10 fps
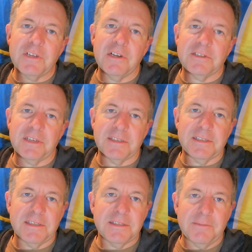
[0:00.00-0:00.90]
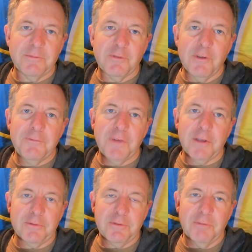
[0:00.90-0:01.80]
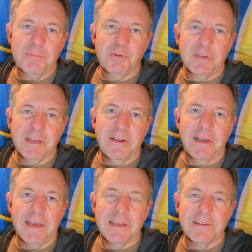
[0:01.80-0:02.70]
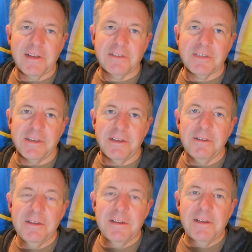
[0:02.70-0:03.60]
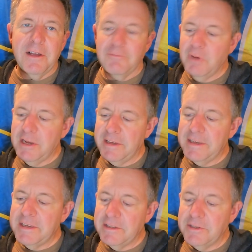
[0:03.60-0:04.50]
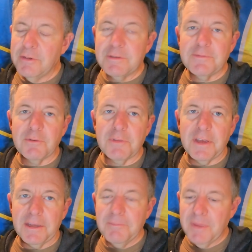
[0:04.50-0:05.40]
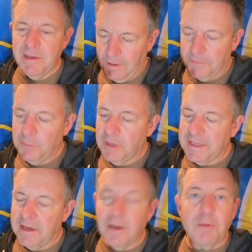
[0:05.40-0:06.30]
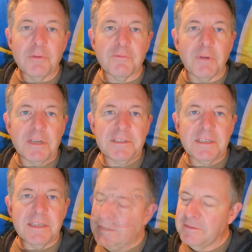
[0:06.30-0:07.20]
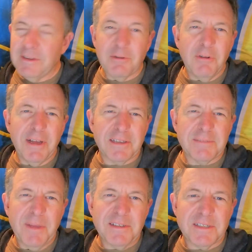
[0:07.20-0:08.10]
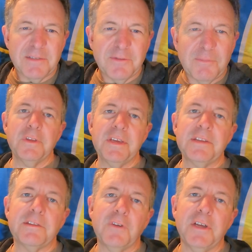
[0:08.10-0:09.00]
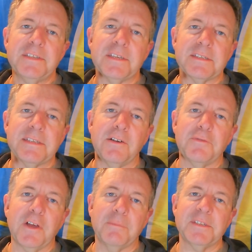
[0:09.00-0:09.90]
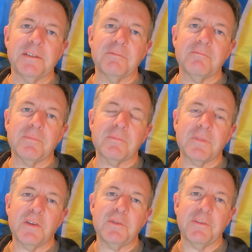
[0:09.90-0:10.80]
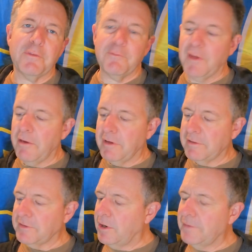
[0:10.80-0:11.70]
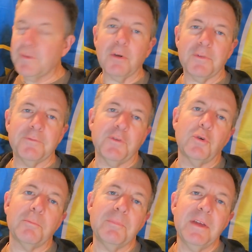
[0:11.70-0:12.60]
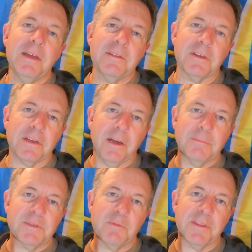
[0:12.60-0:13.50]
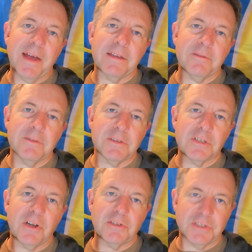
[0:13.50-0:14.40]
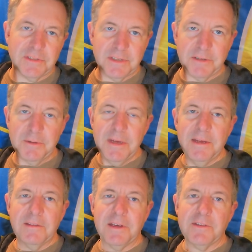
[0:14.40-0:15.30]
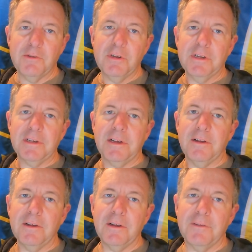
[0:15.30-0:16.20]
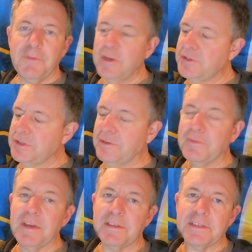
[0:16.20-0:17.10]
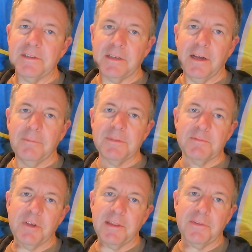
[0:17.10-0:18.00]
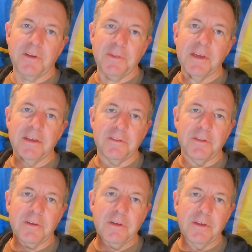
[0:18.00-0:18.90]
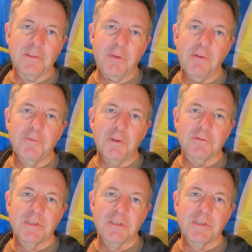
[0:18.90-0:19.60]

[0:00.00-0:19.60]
charging system for a phone on board a Kayak is actually a really useful thing. I thought I'd get hold of one. They were quite expensive. The device itself comes in two different variants. I've got the form that comes without the charger. So they do a version of this that comes with, I think it's a 12 volt